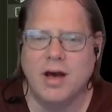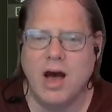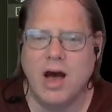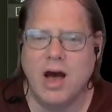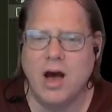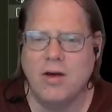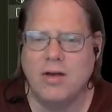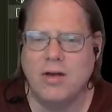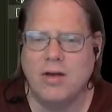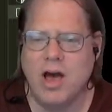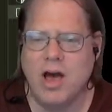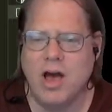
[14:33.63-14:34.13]

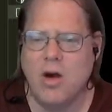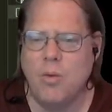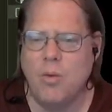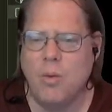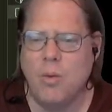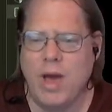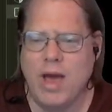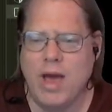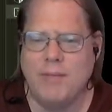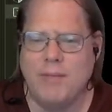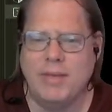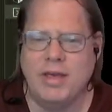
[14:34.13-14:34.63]
Oh no,
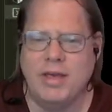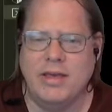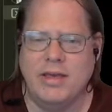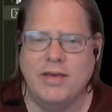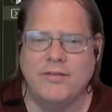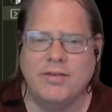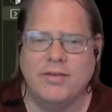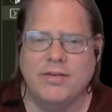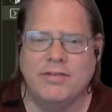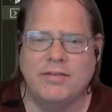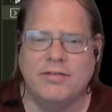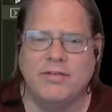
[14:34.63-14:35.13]
whammy,
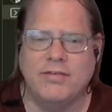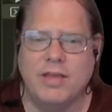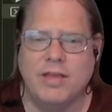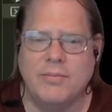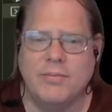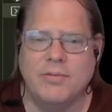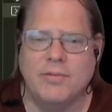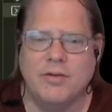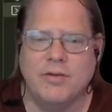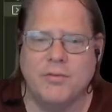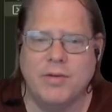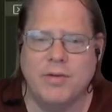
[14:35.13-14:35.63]
give us a
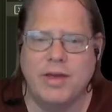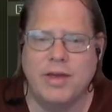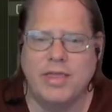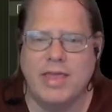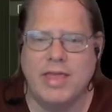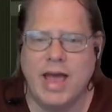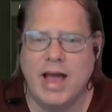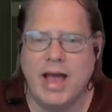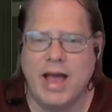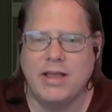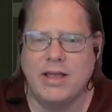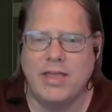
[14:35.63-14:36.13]
sleep to read
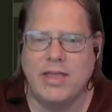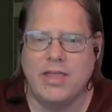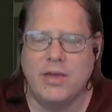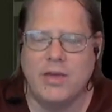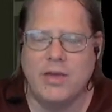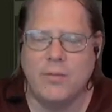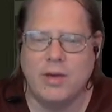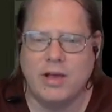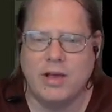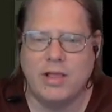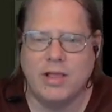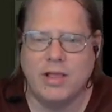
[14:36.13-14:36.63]
that, and then
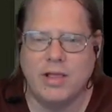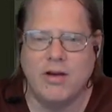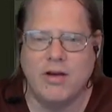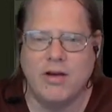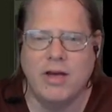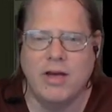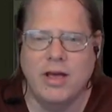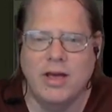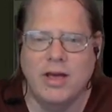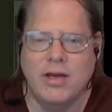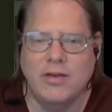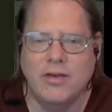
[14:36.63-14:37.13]
we clear.
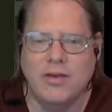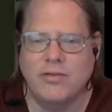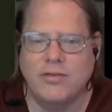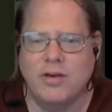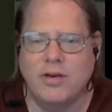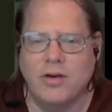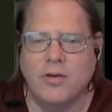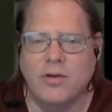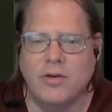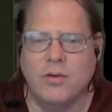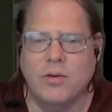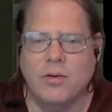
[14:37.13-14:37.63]

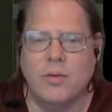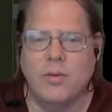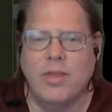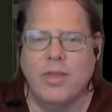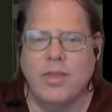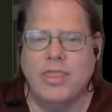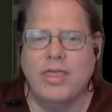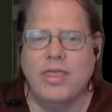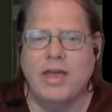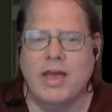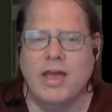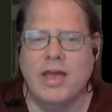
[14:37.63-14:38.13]
So one
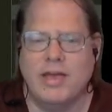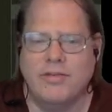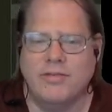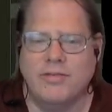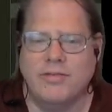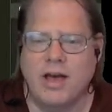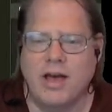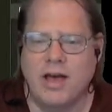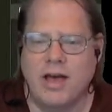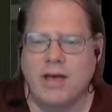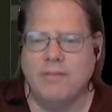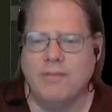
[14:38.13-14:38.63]
thing I
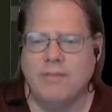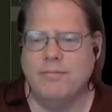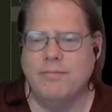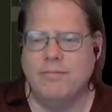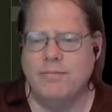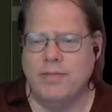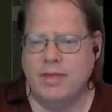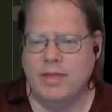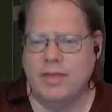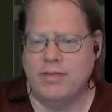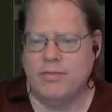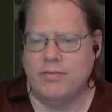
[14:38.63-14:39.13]
saw
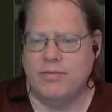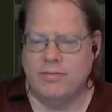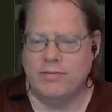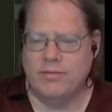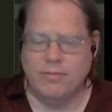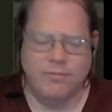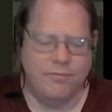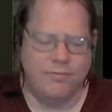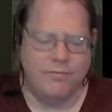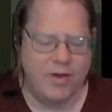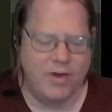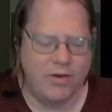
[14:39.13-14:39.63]
that's
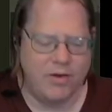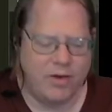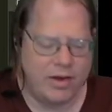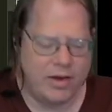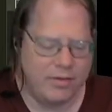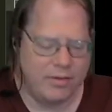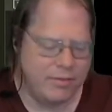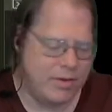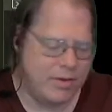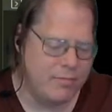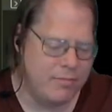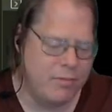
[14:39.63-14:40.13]
very
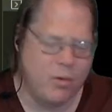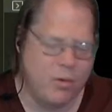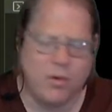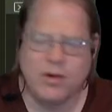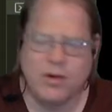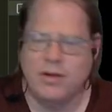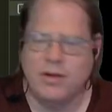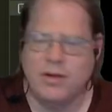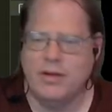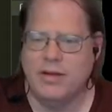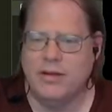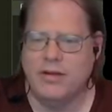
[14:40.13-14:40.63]

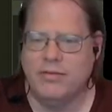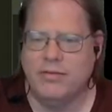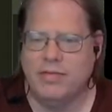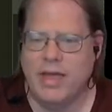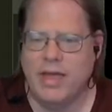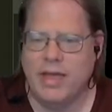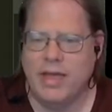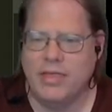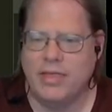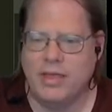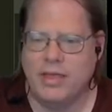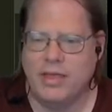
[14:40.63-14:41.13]
important is
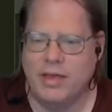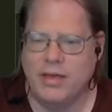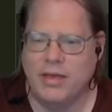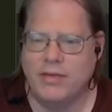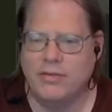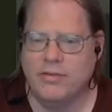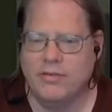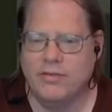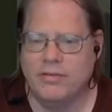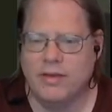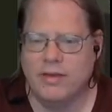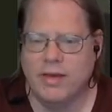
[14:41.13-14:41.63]
that
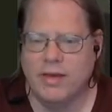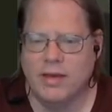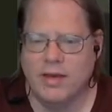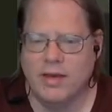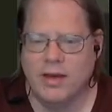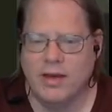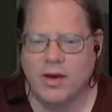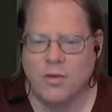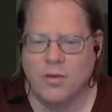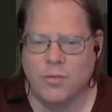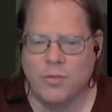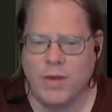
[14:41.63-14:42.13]
these
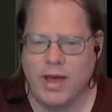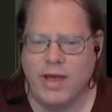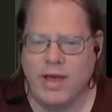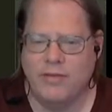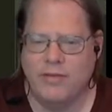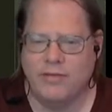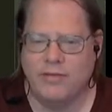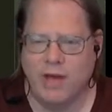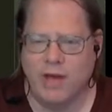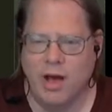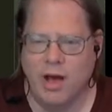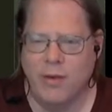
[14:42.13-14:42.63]

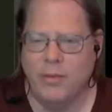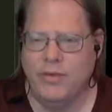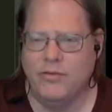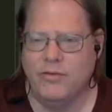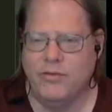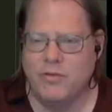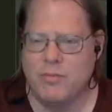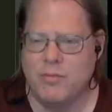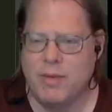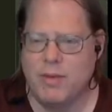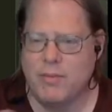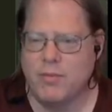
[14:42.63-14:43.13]
arrays always
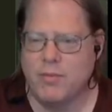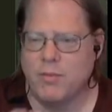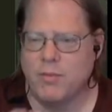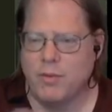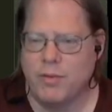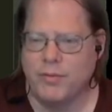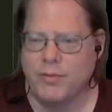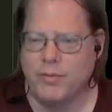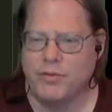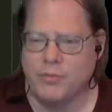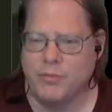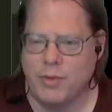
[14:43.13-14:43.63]
remember
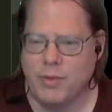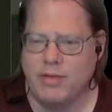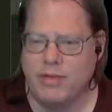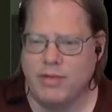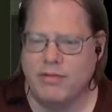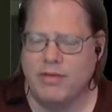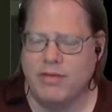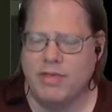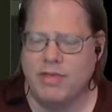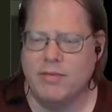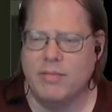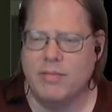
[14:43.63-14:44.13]
what was written
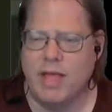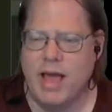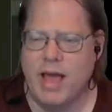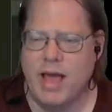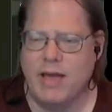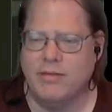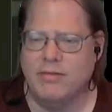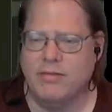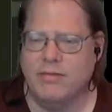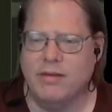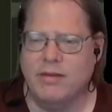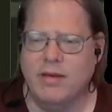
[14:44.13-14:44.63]
to them
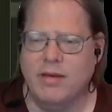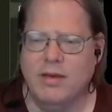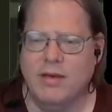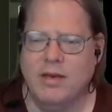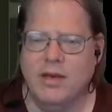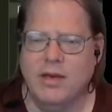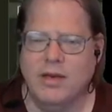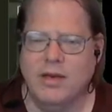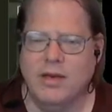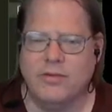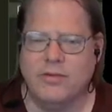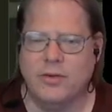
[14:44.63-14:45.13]
last.
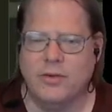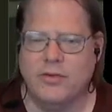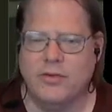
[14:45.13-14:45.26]
So